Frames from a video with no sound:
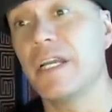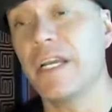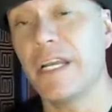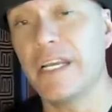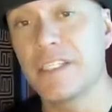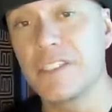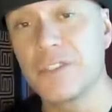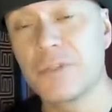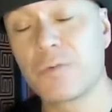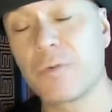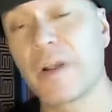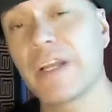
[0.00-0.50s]

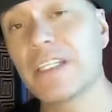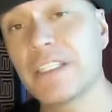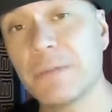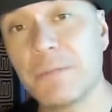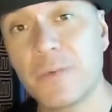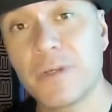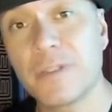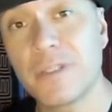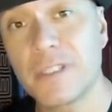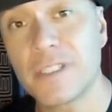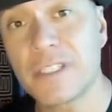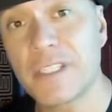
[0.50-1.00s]
it's great to
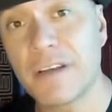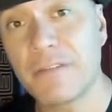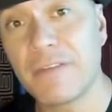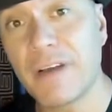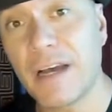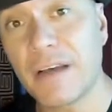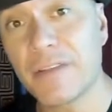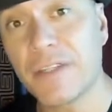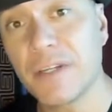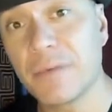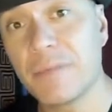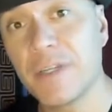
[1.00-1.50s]
put this stuff
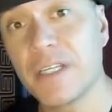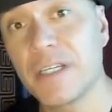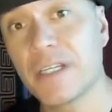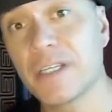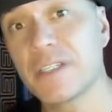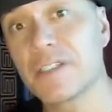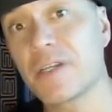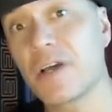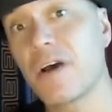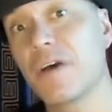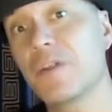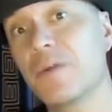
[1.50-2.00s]
out there
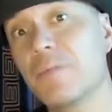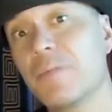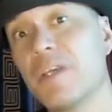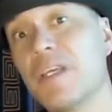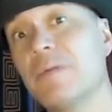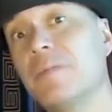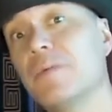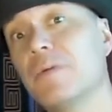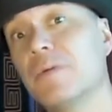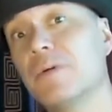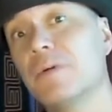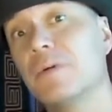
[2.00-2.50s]
because other
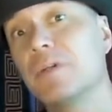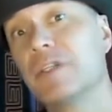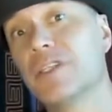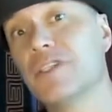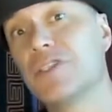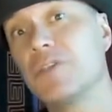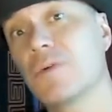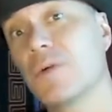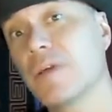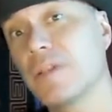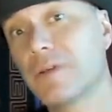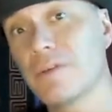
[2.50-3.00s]
people
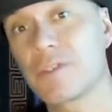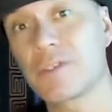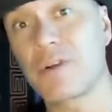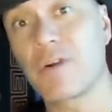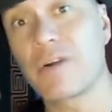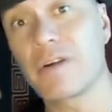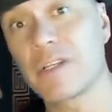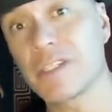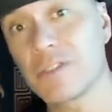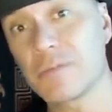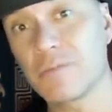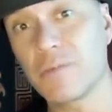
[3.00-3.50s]
enjoy those
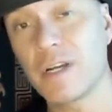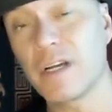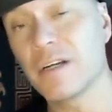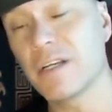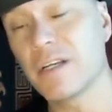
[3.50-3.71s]
artists